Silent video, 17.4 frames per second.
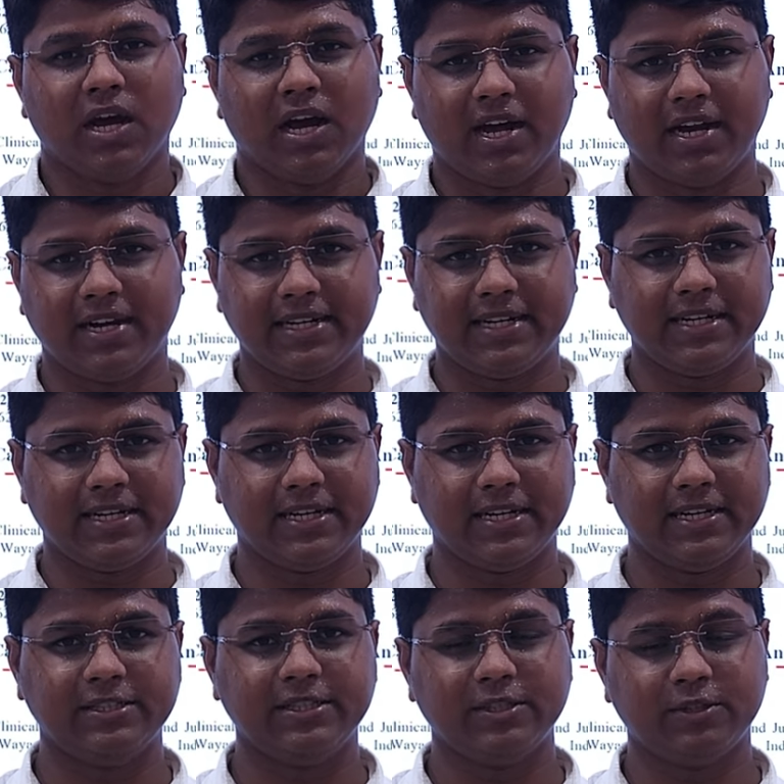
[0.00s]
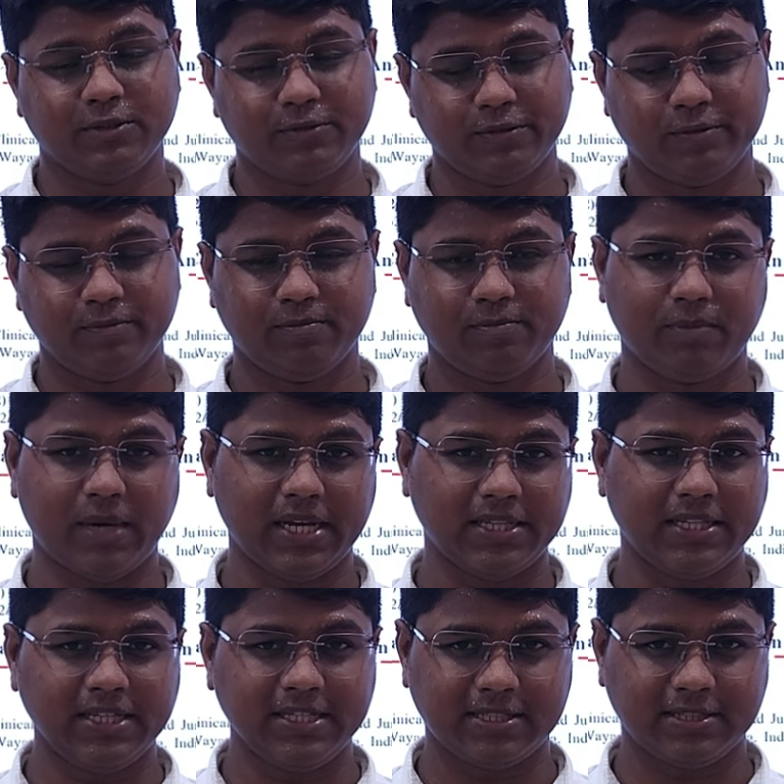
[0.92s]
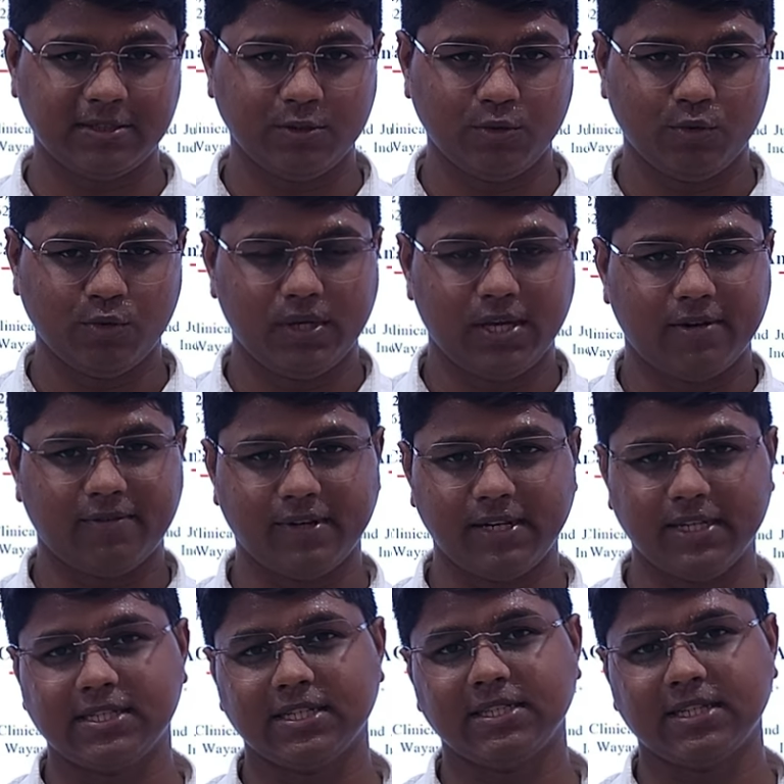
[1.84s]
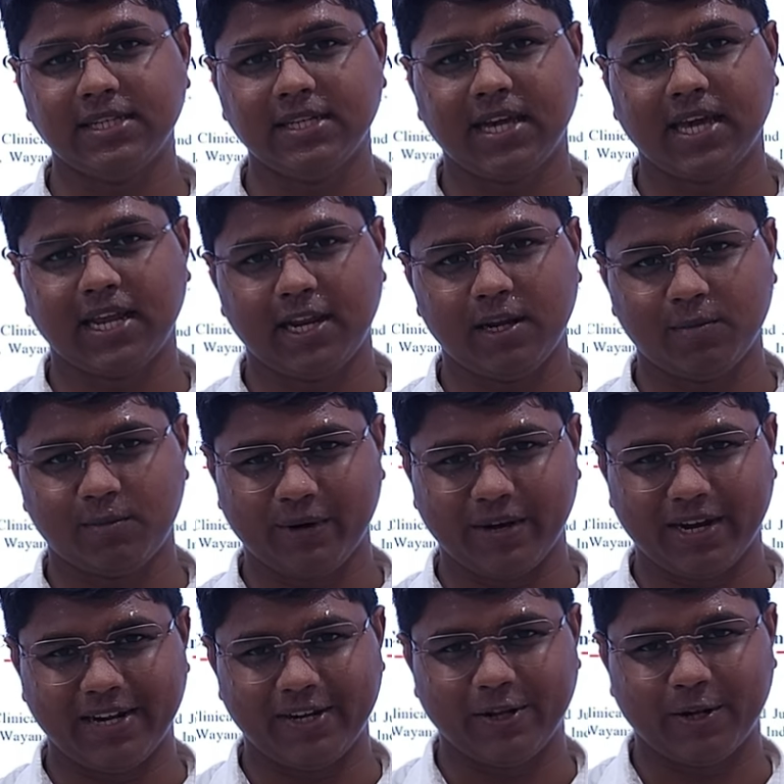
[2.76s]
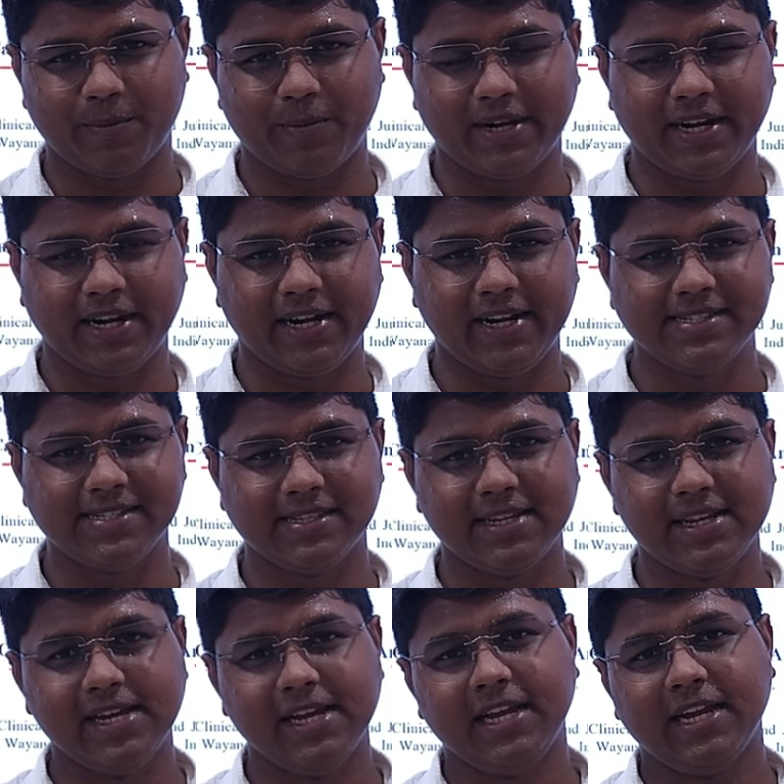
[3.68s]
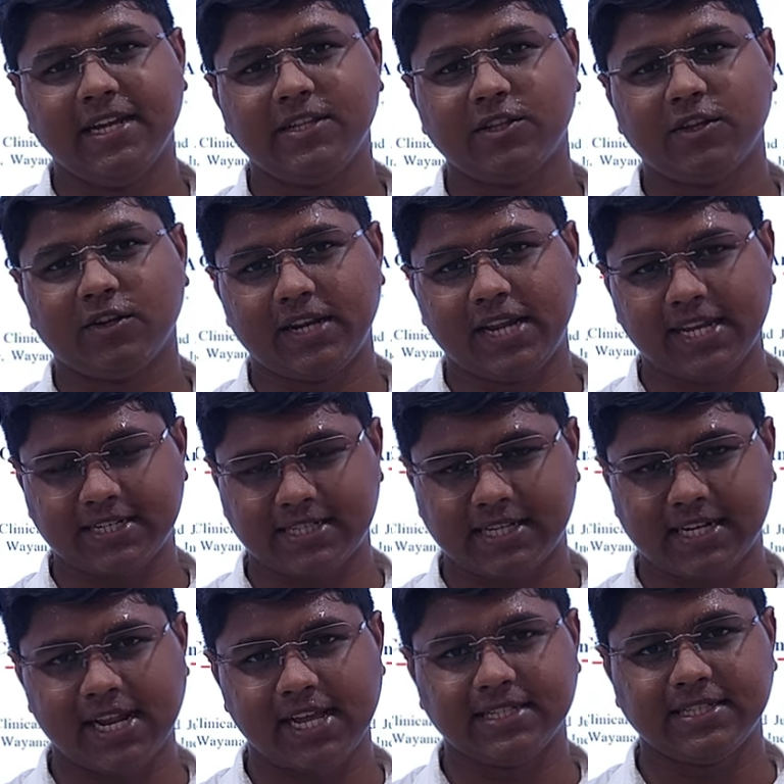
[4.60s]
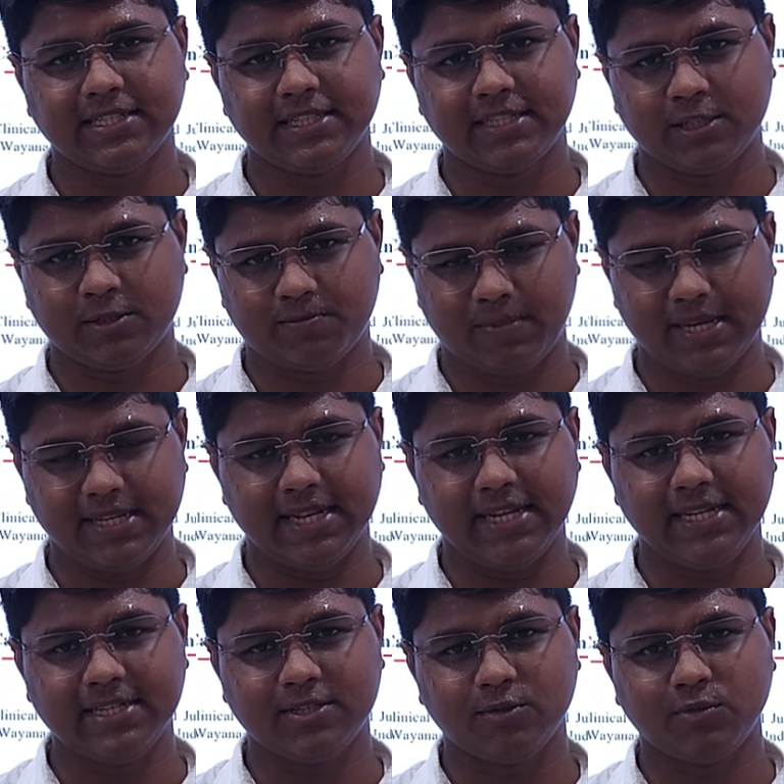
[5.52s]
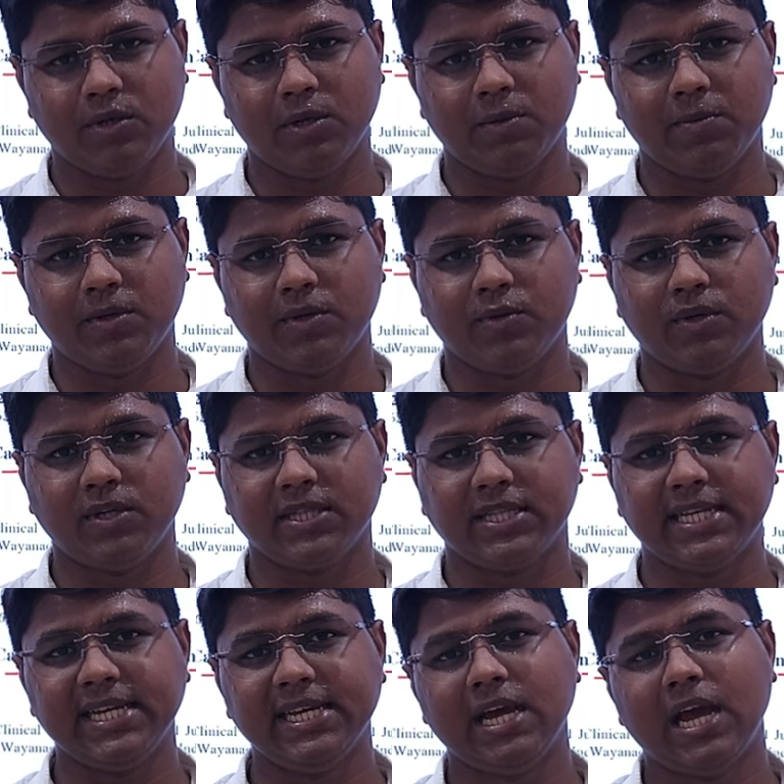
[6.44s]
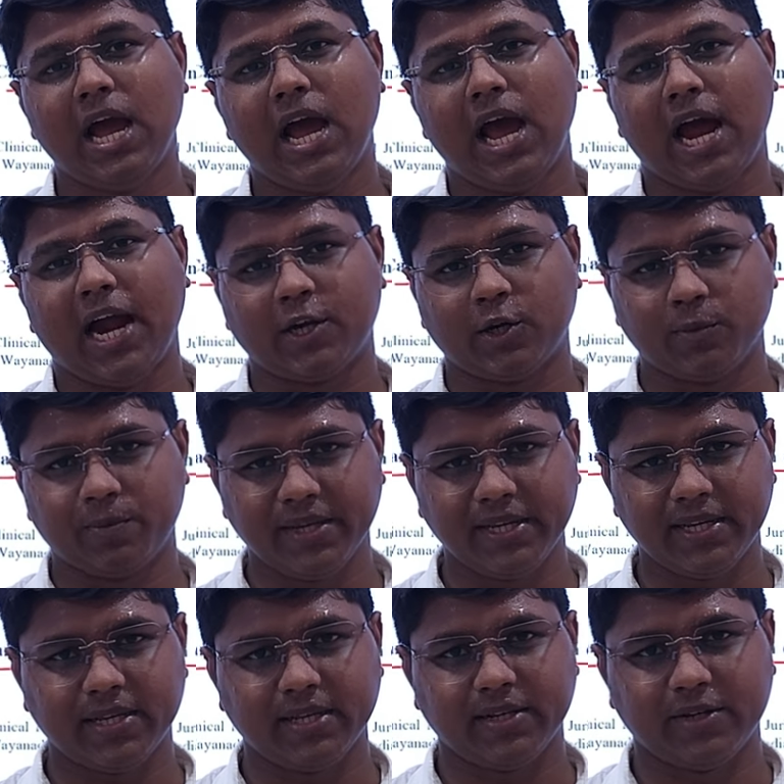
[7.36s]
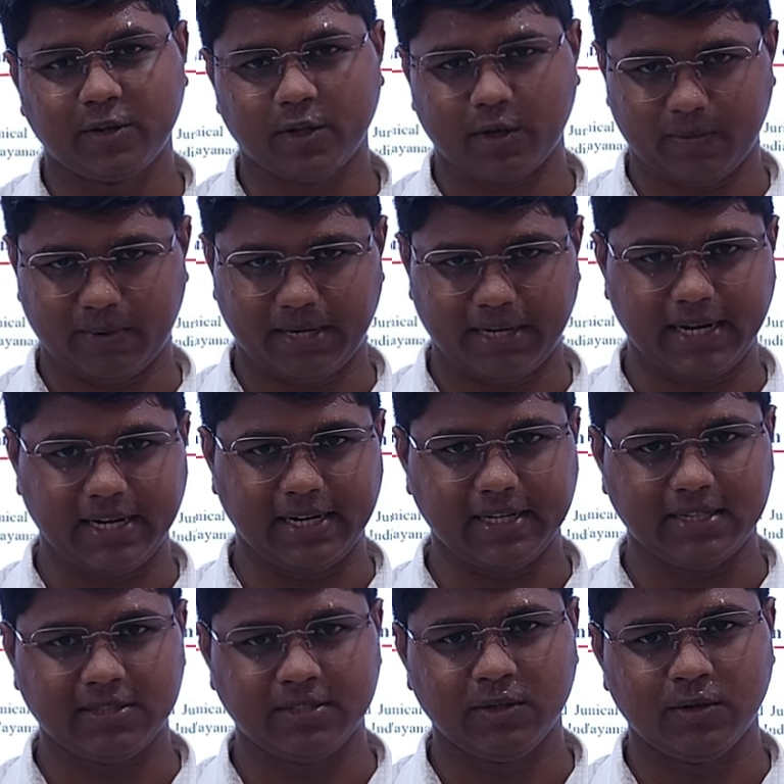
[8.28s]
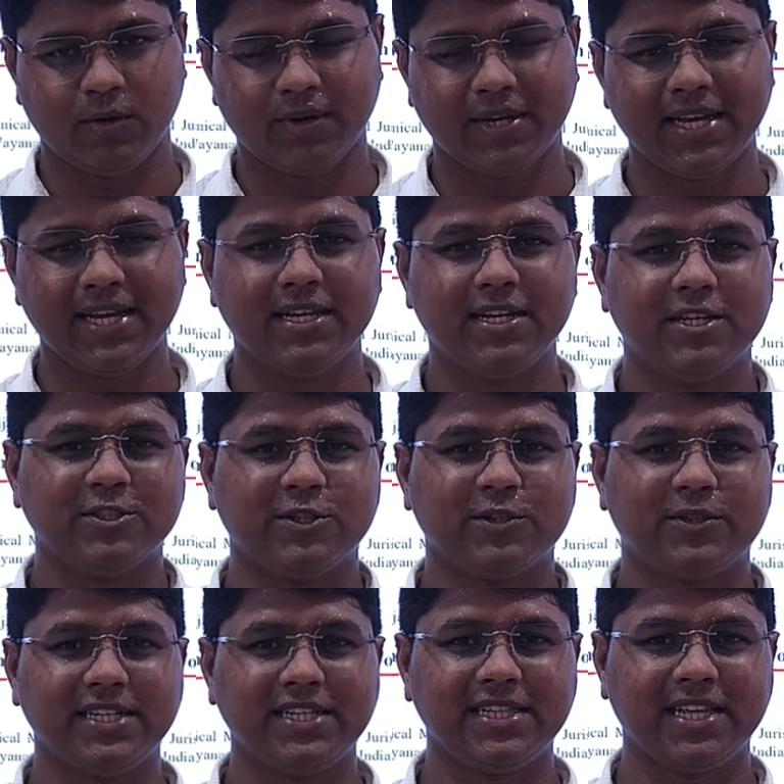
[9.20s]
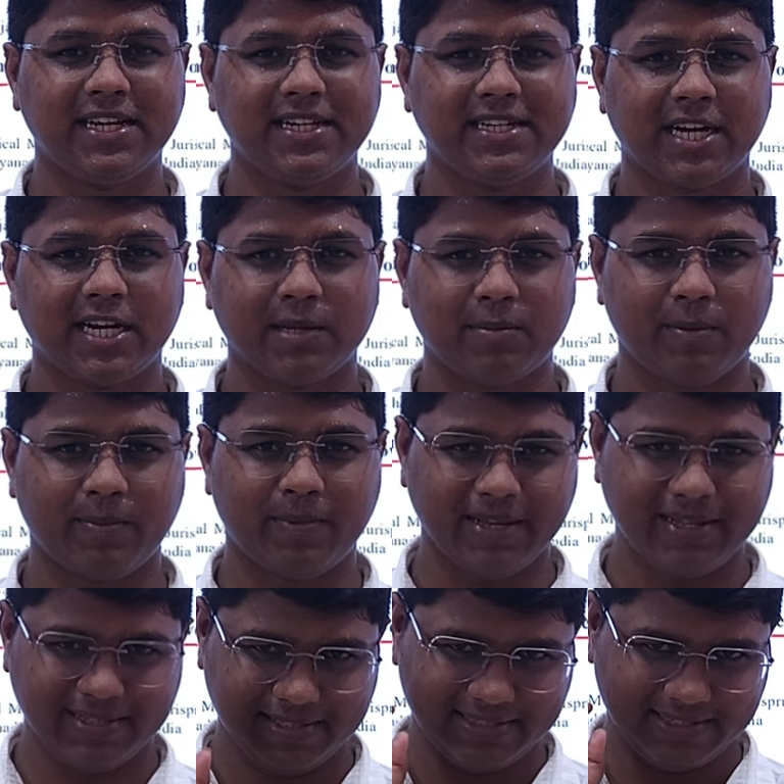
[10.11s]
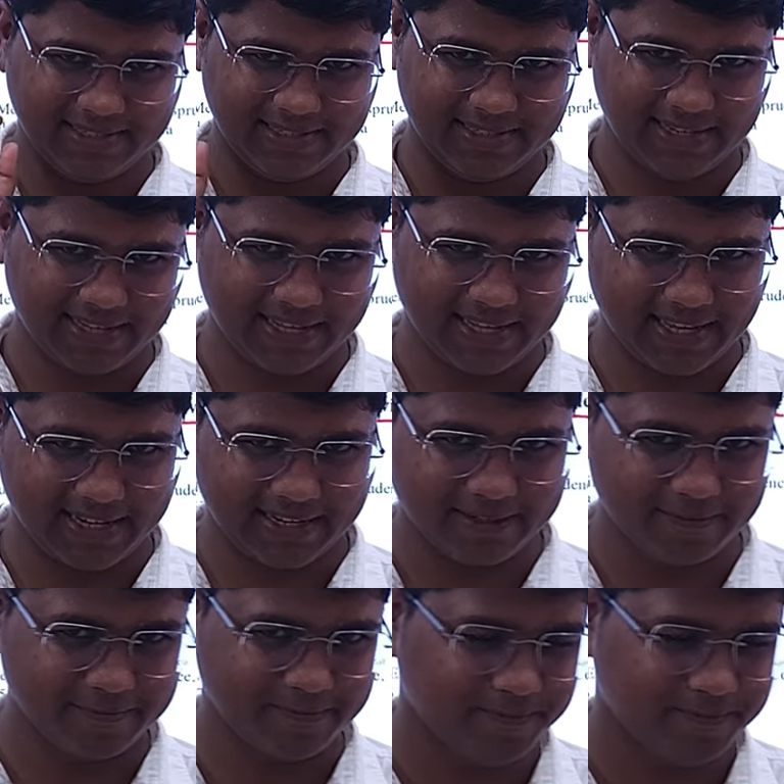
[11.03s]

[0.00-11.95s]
and by this we are finishing the canine fungal dermatitis. In the next class in this playlist we will be doing the atopic dermatitis. Okay, so till then, tata bye bye, take care.